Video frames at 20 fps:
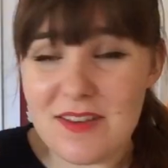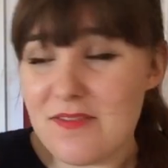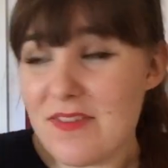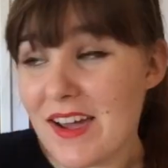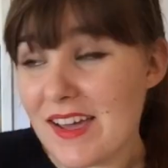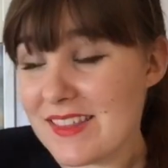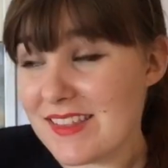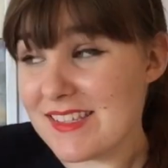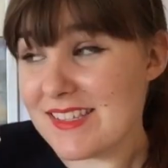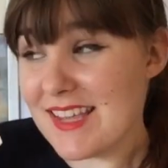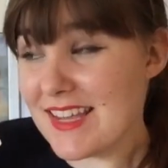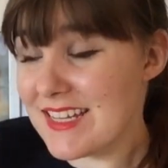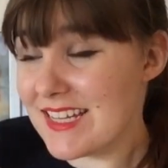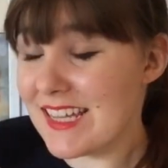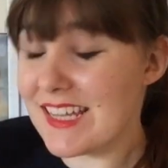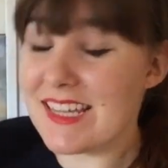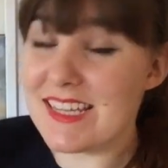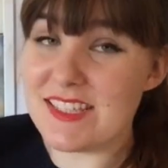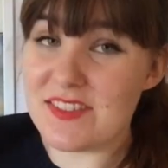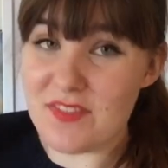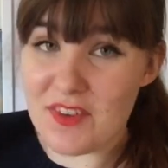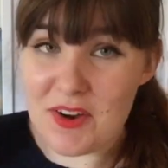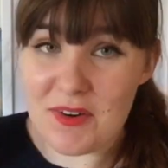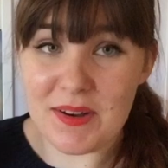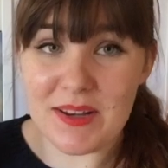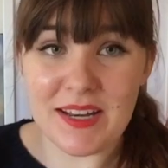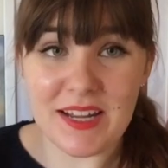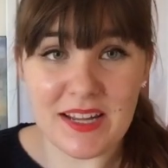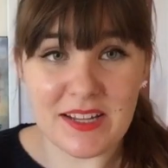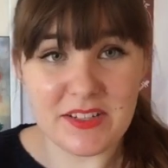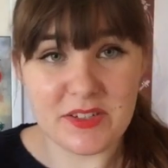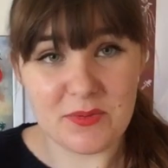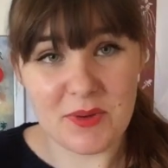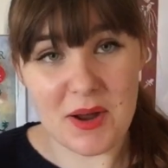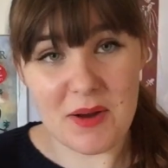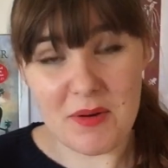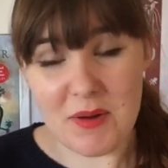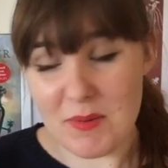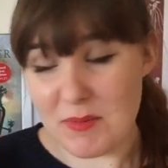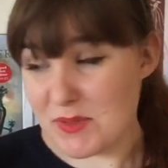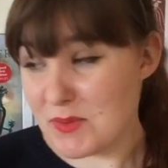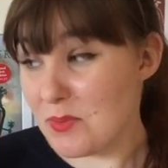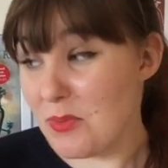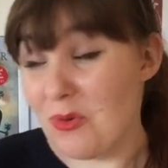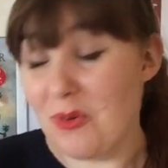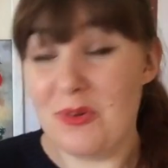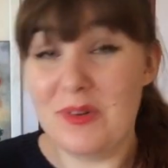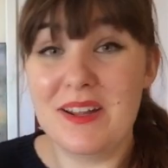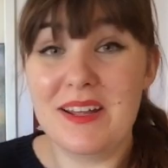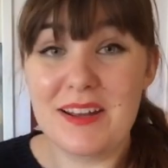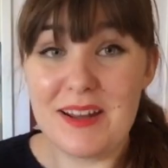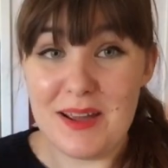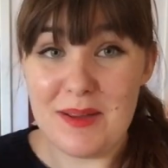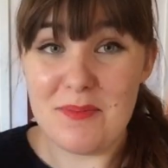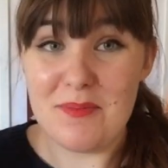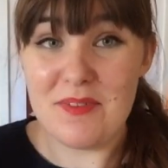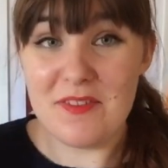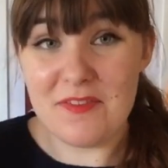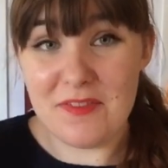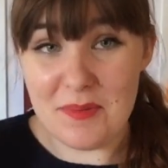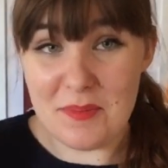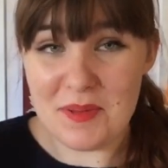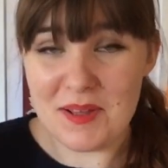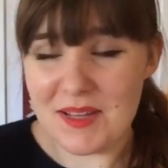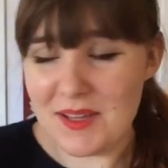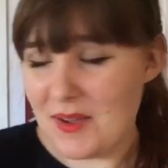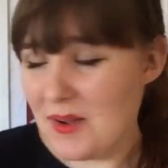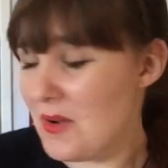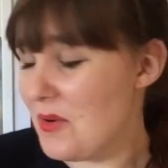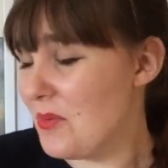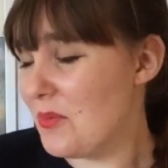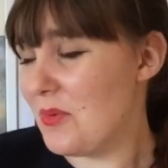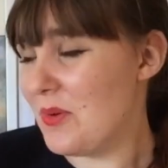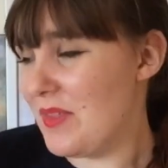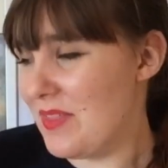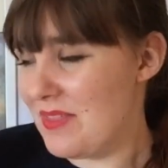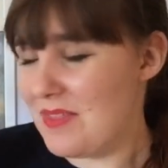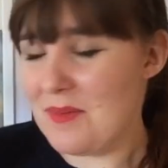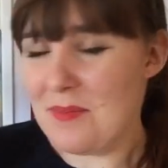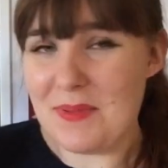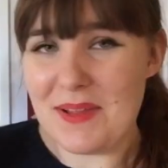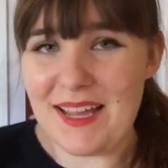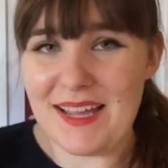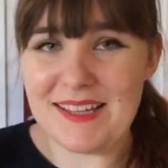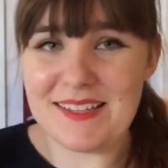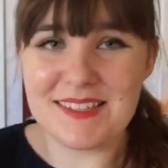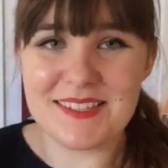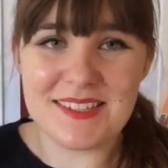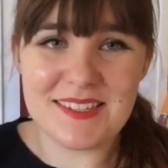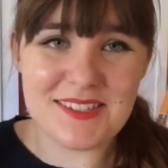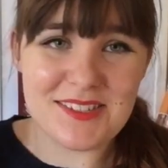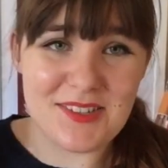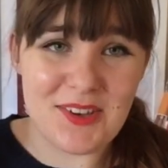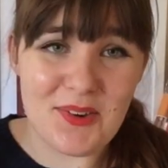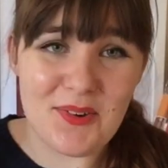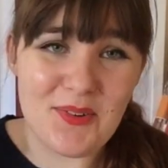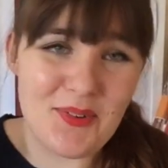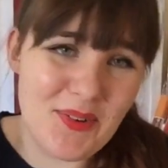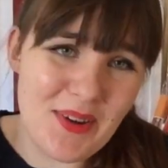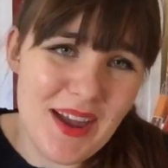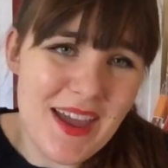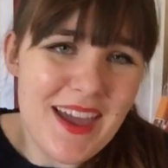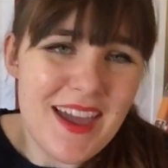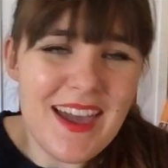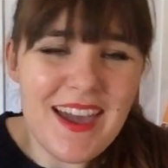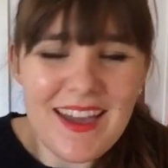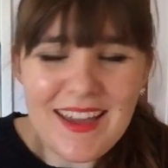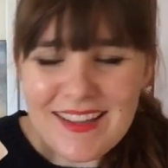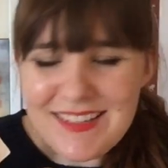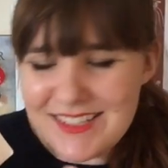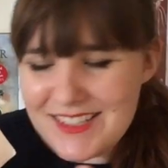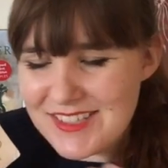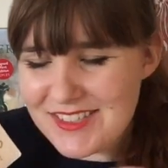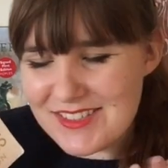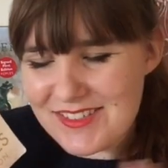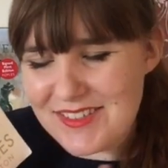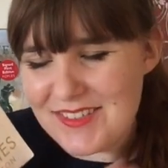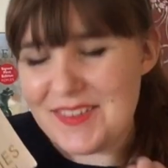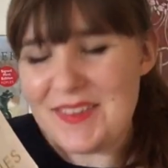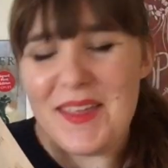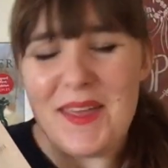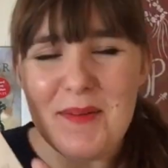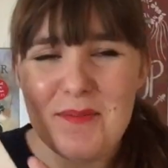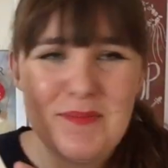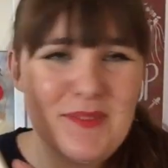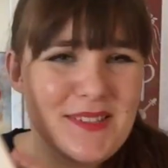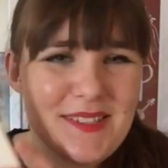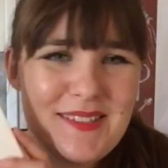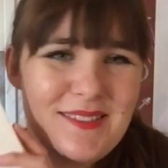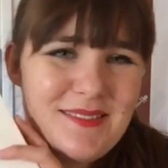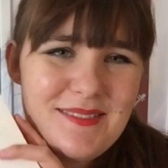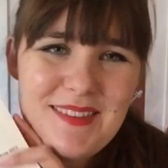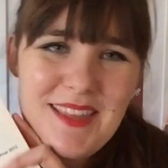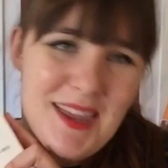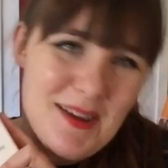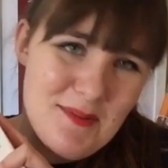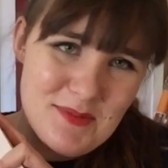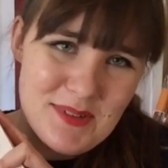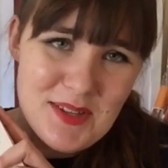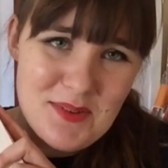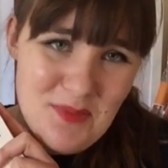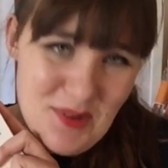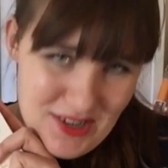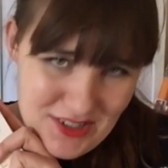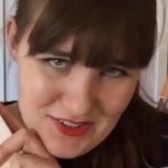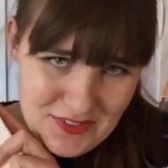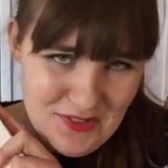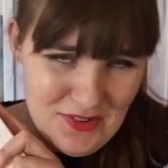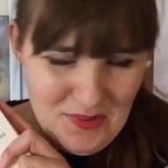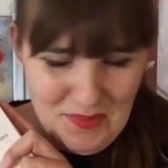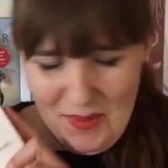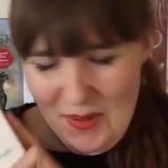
In fact, the setting is very near to where I was born, and I'm familiar with the place, so it just, it was It was a wonderful